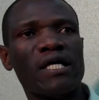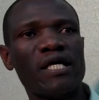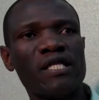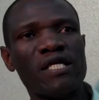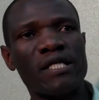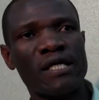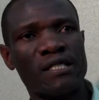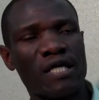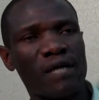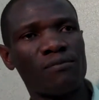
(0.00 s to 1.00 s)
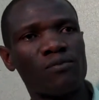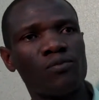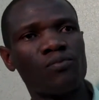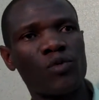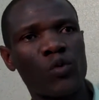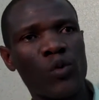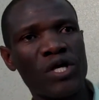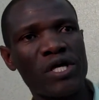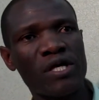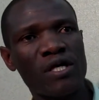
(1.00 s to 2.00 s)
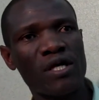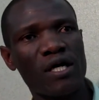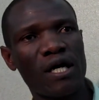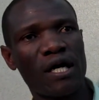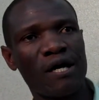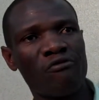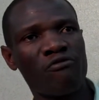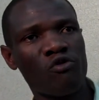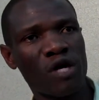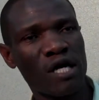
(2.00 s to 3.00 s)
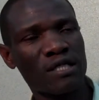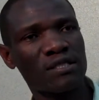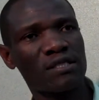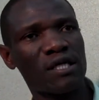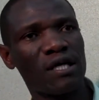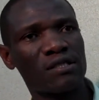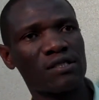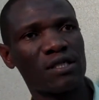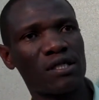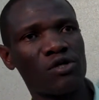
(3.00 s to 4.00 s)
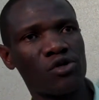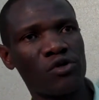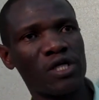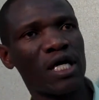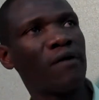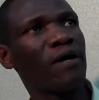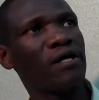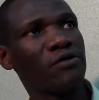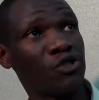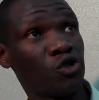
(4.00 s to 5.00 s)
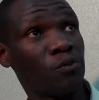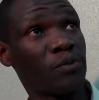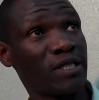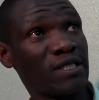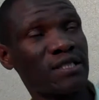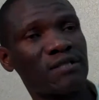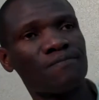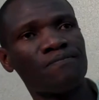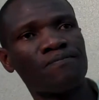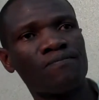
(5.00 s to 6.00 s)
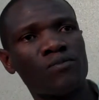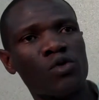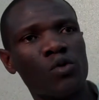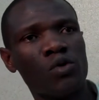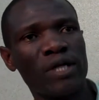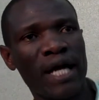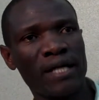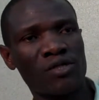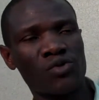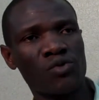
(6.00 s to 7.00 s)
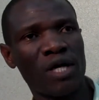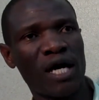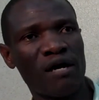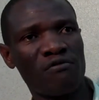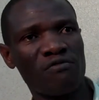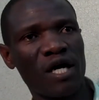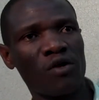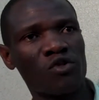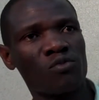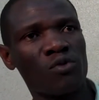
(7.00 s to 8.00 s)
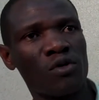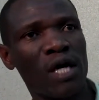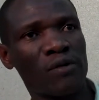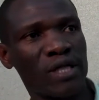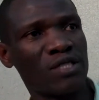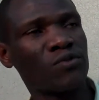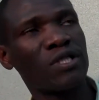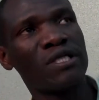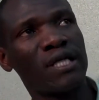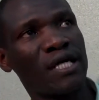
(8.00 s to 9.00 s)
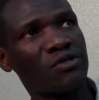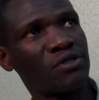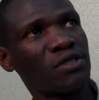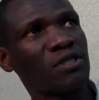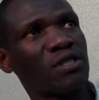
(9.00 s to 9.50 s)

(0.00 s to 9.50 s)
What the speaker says: In the near term, we are focused at growing our regional presence. We would like to have a lot more outlets within the country.